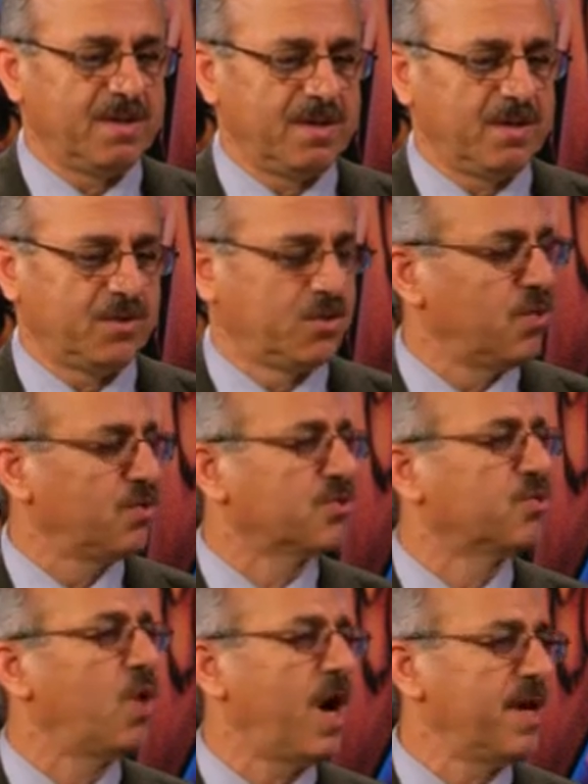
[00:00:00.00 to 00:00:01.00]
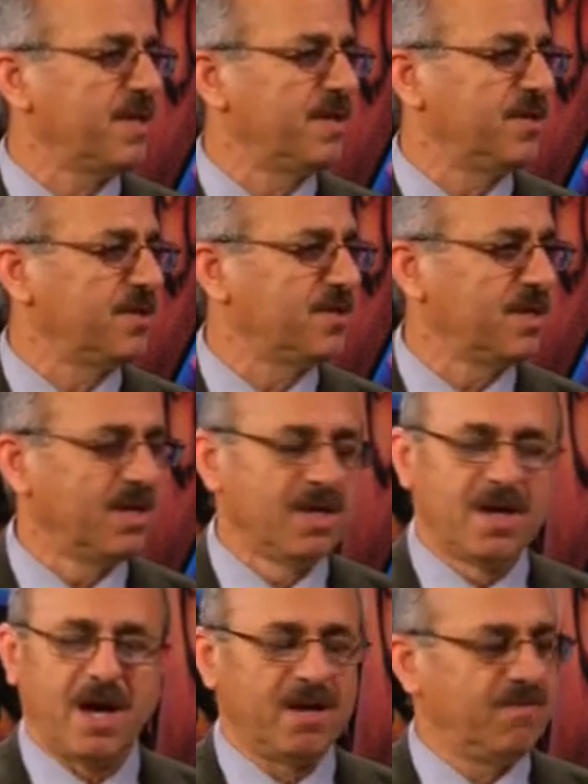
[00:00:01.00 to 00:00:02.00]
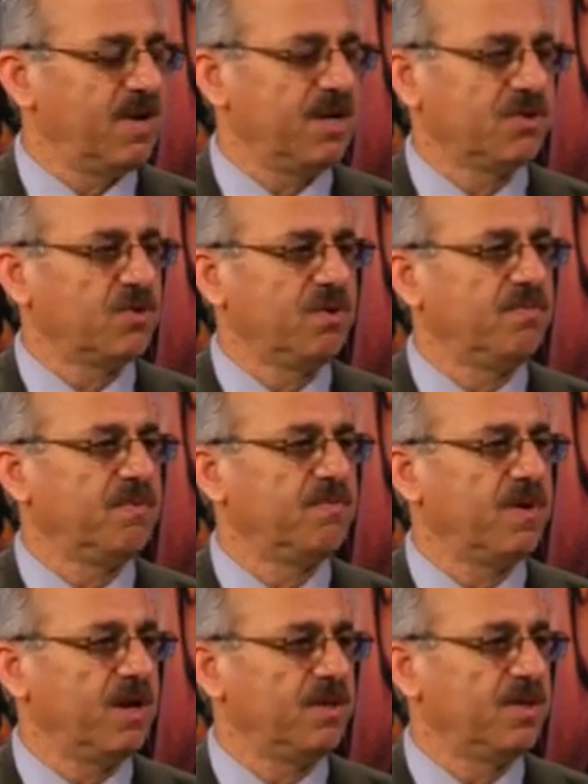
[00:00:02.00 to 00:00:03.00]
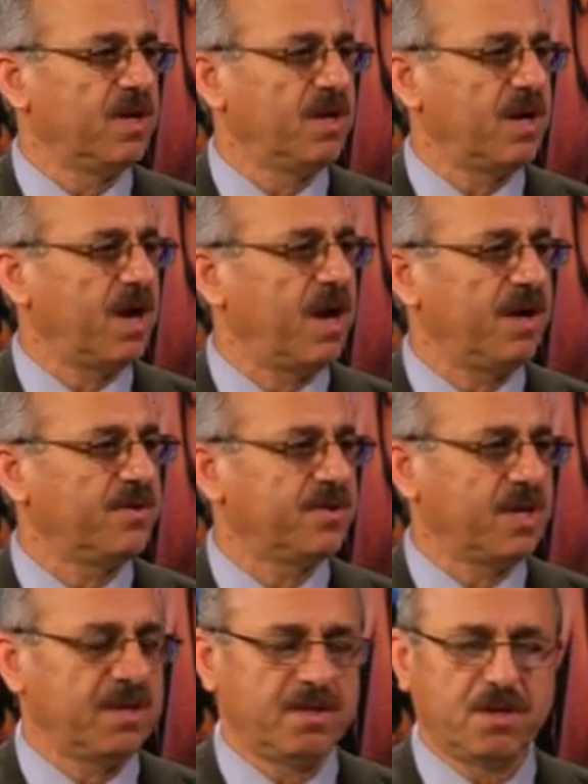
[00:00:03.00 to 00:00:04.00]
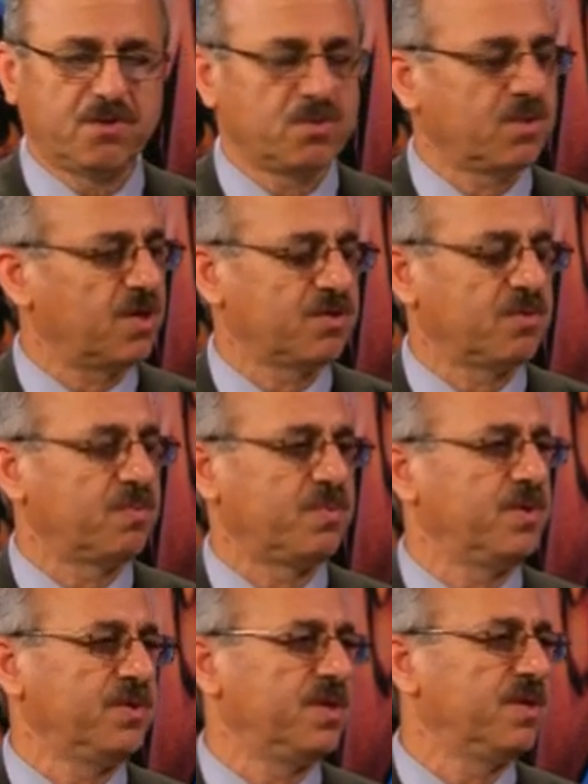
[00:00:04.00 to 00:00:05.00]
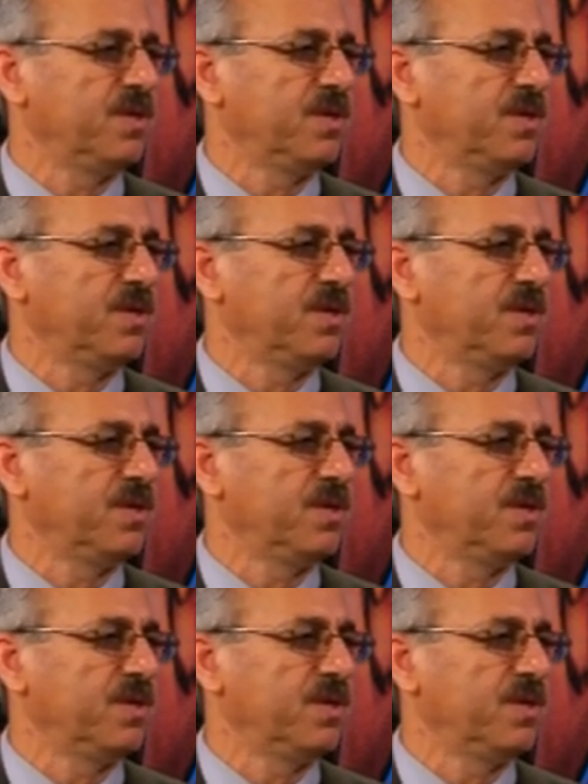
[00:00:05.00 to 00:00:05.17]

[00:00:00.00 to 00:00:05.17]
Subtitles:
chose quietness, and eventually we fell in their hands, and they took us to prison,